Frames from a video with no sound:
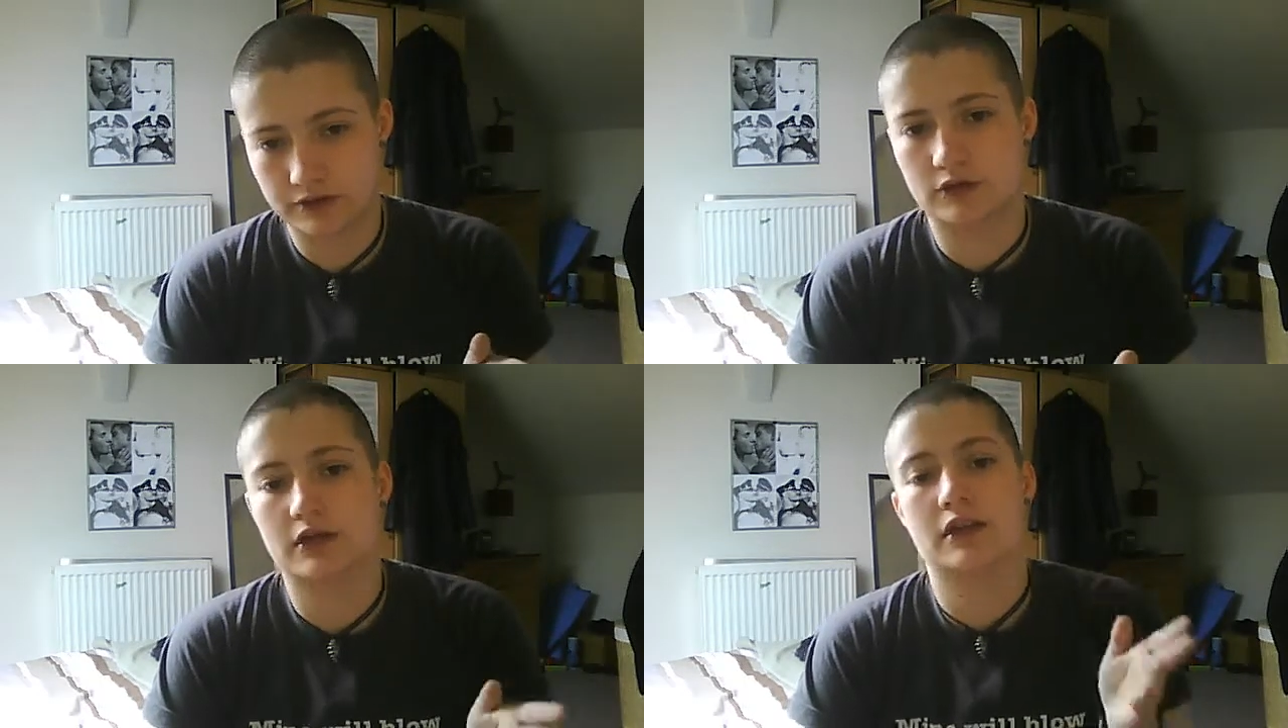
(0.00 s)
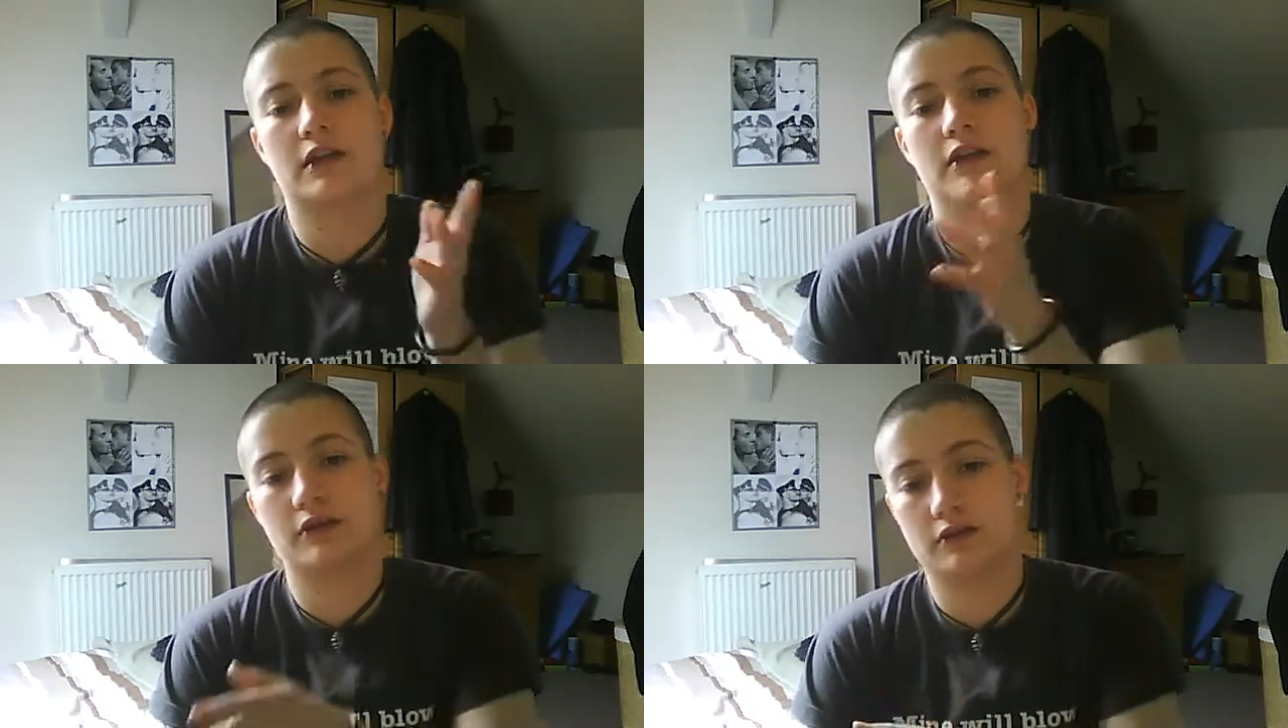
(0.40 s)
on
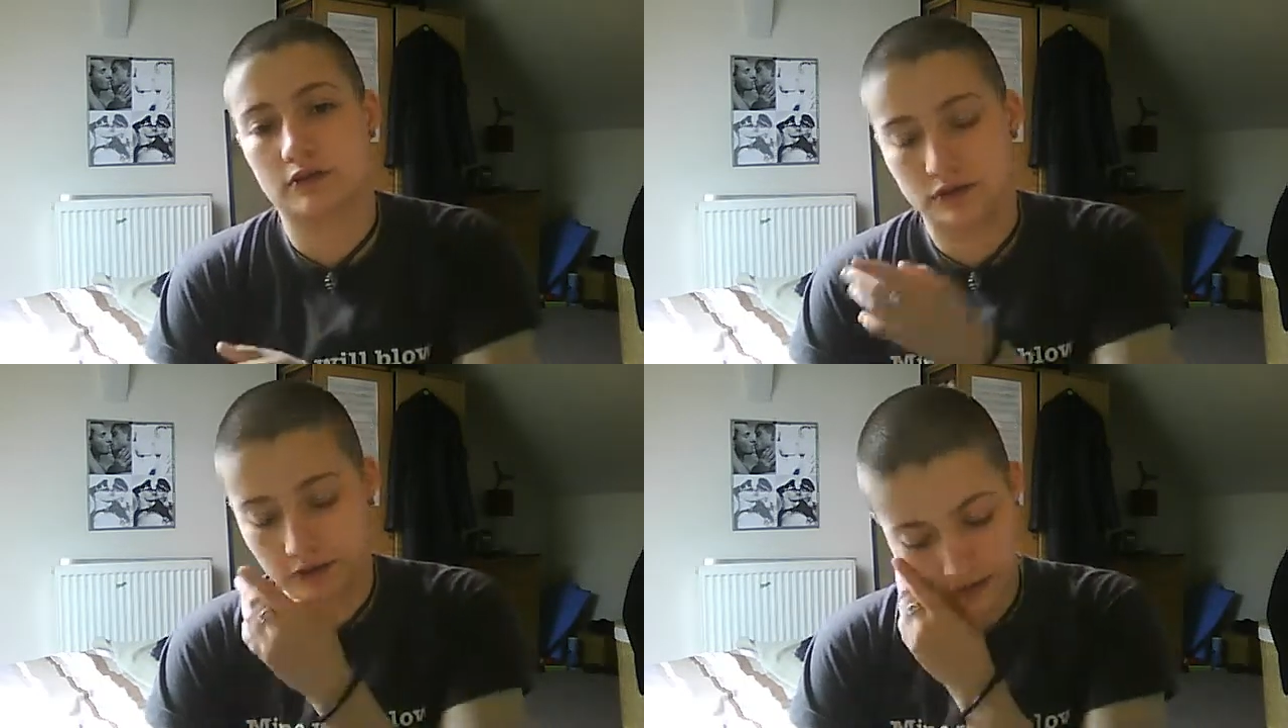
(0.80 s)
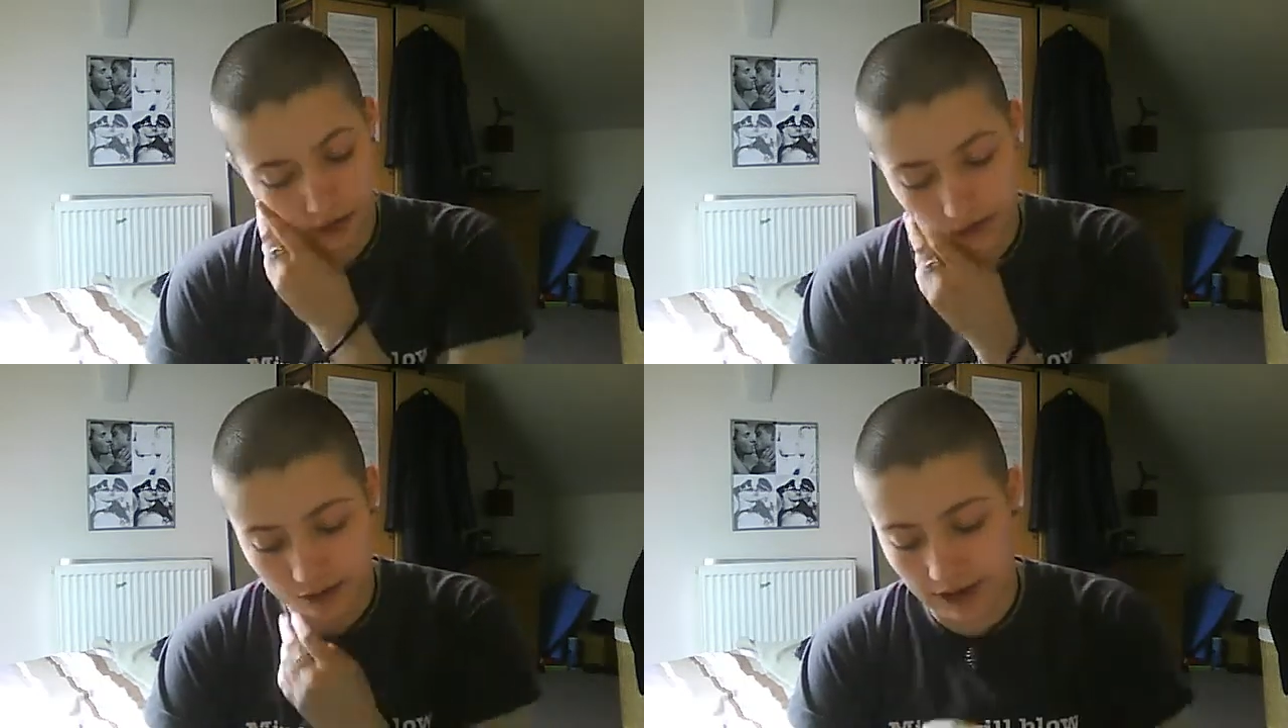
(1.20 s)
T
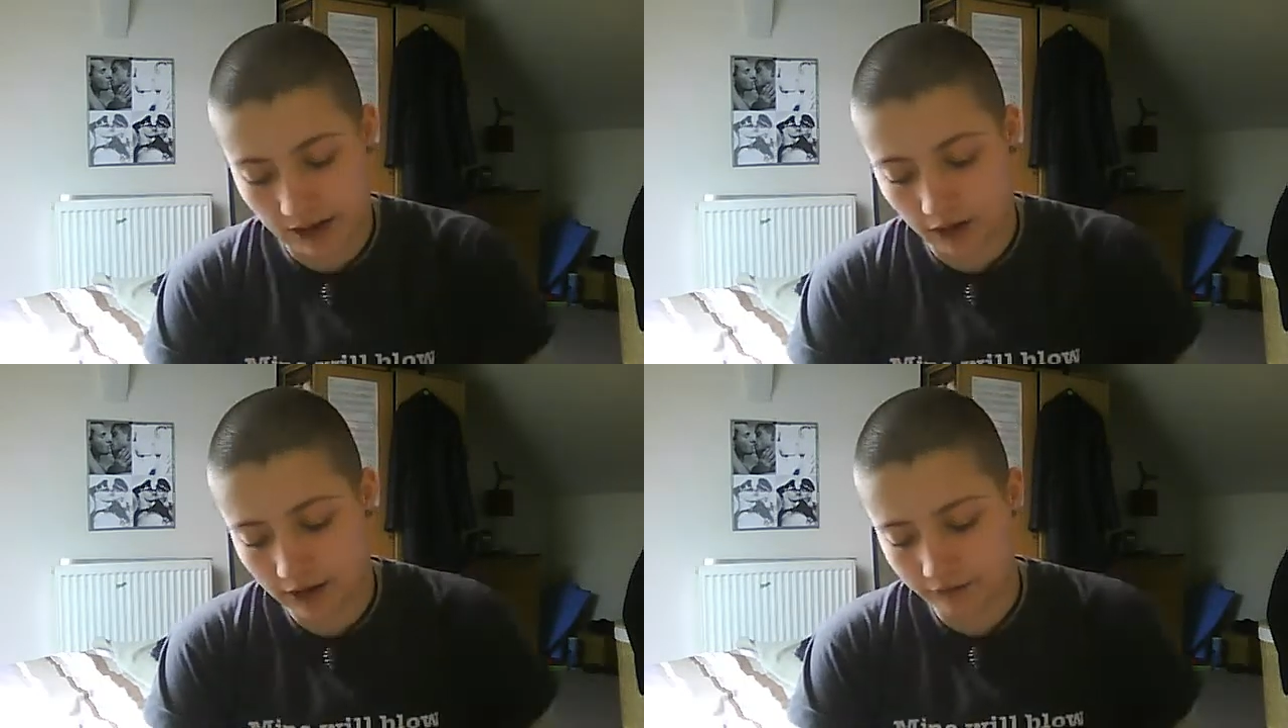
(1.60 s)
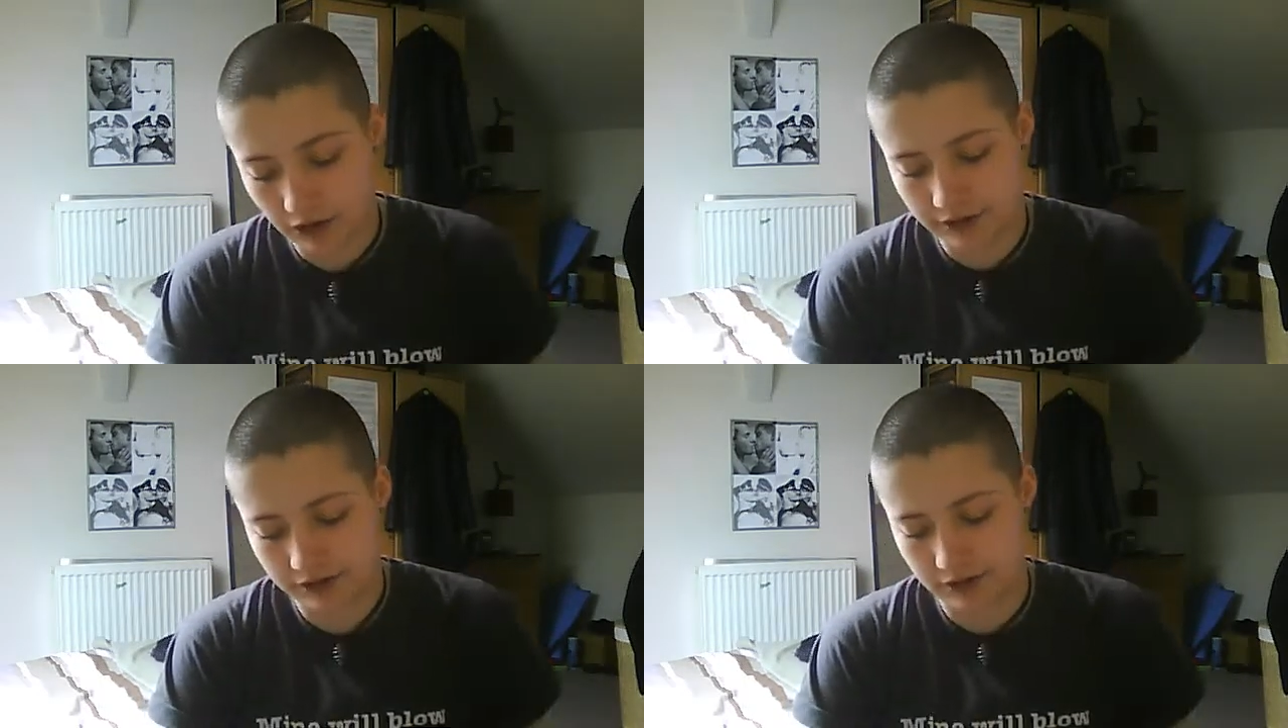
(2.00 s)
till now, I've
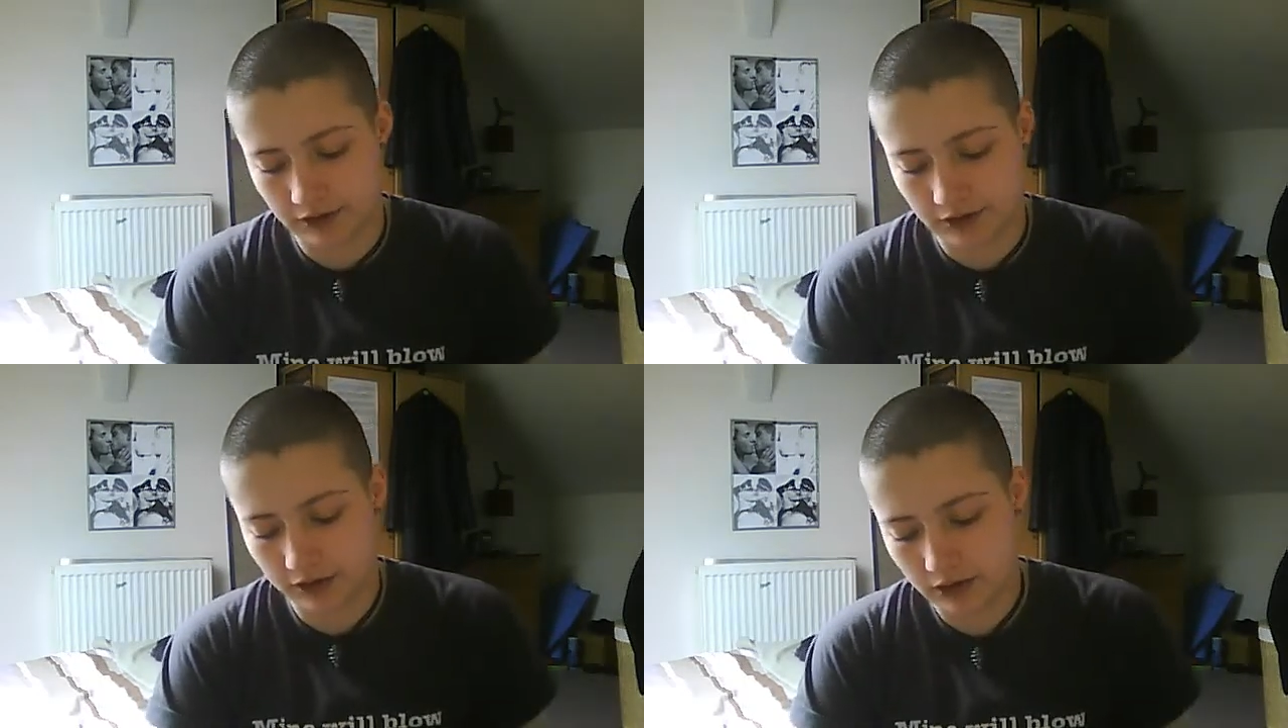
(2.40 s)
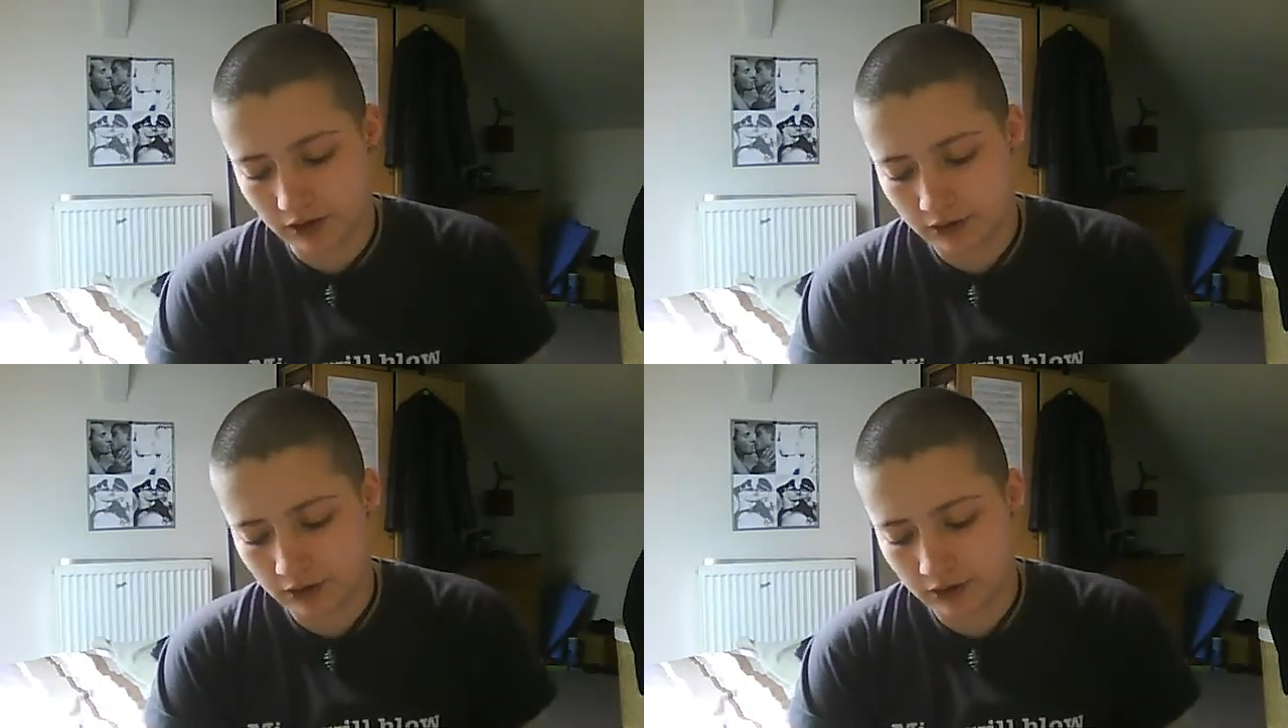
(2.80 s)
noticed that